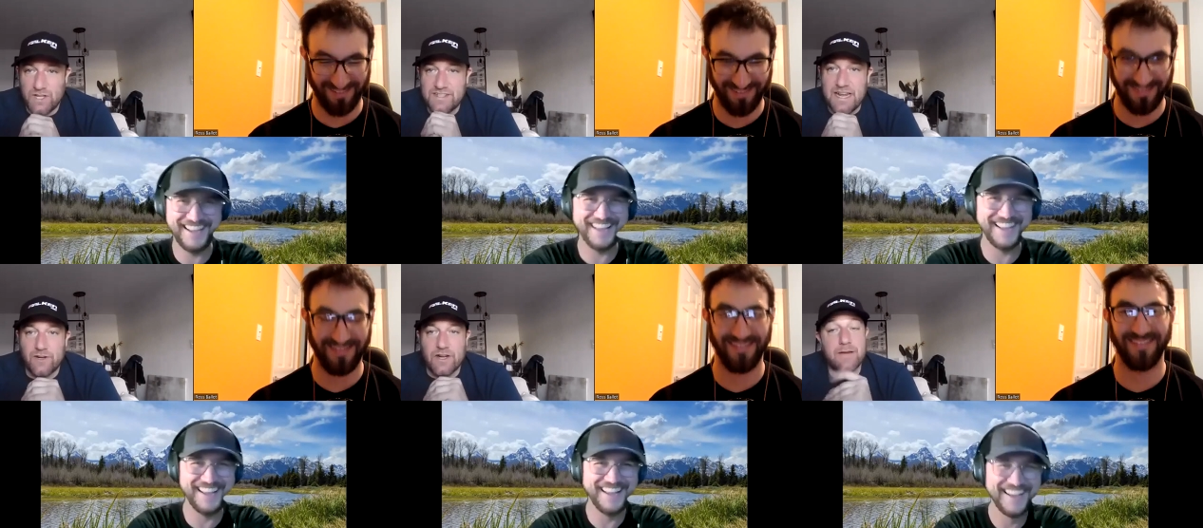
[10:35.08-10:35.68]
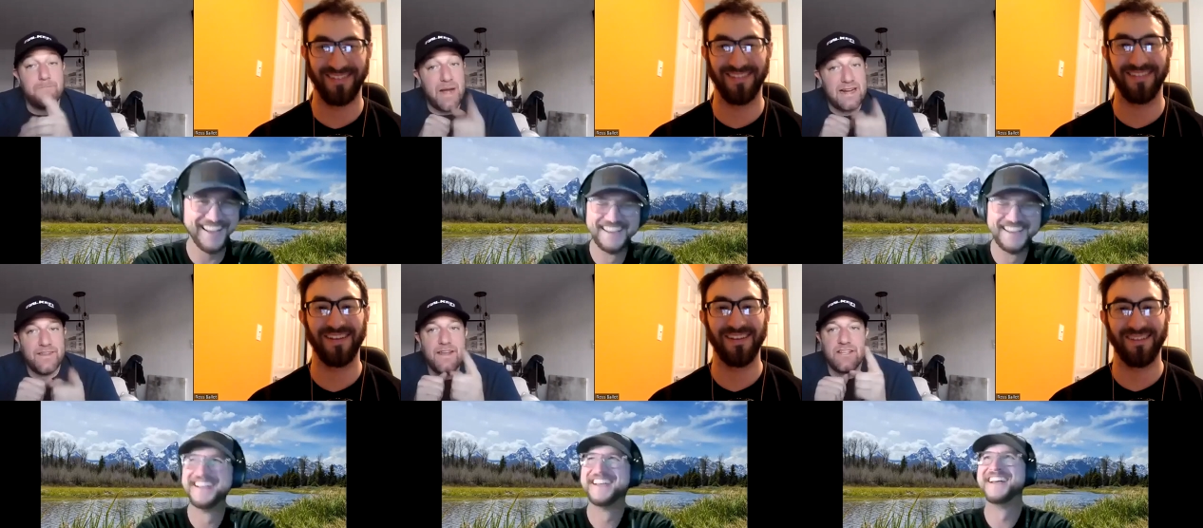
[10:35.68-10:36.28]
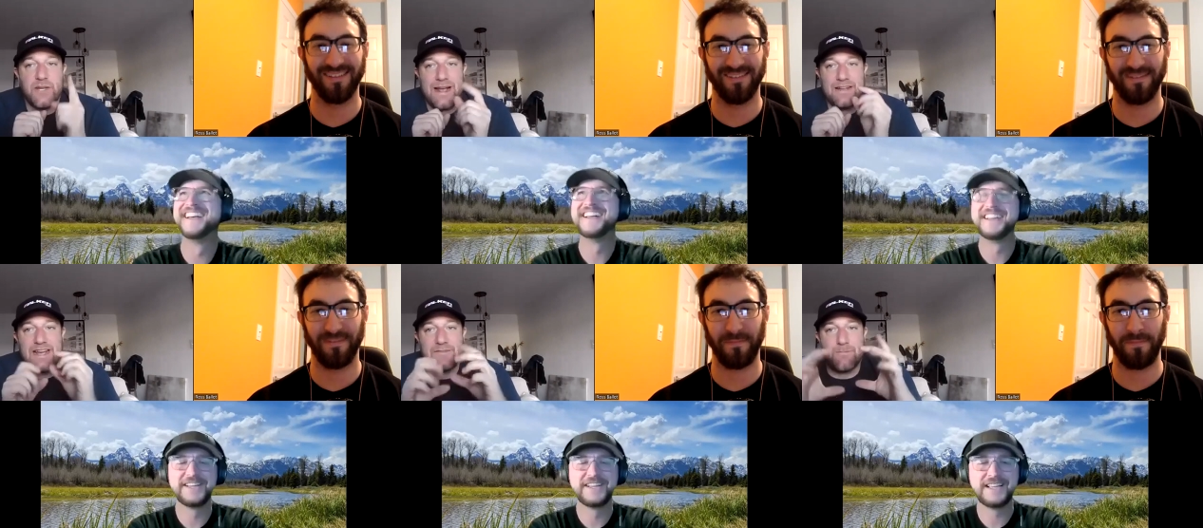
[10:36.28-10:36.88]
Speaker 1: Woody's, Tavern. And back then, you
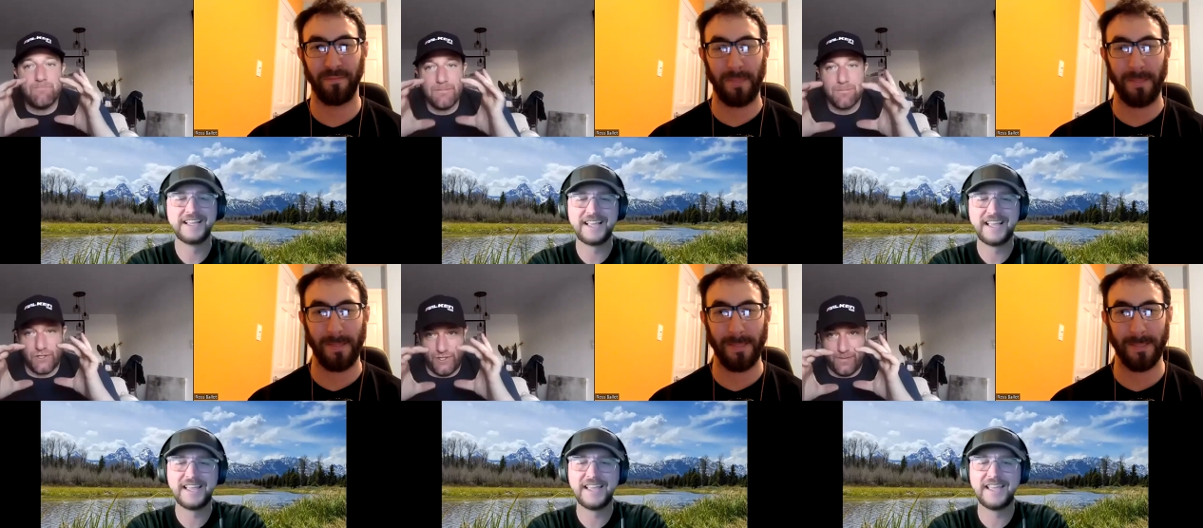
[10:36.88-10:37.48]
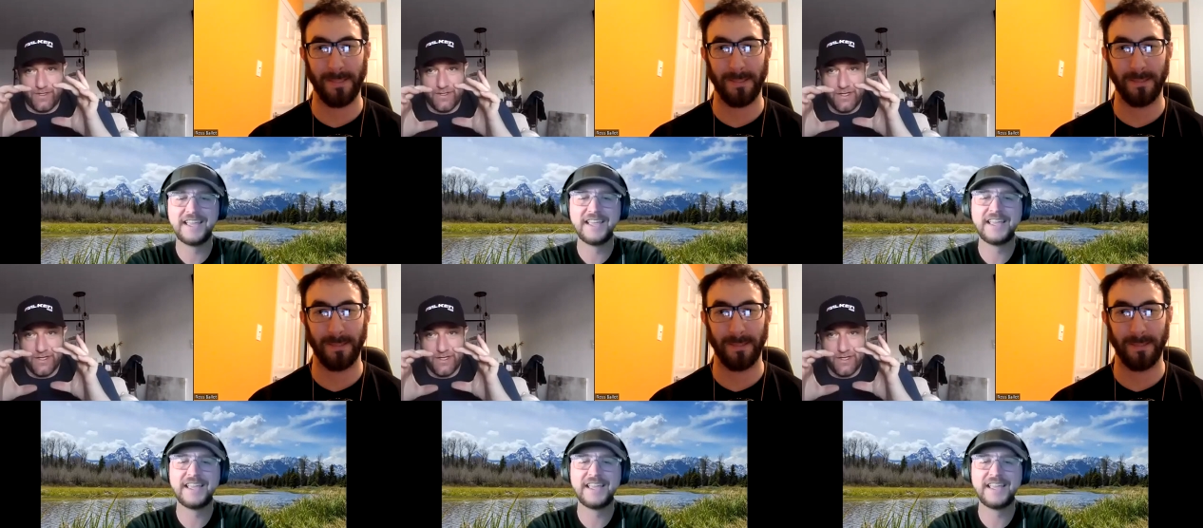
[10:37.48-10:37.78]
had to have a membership.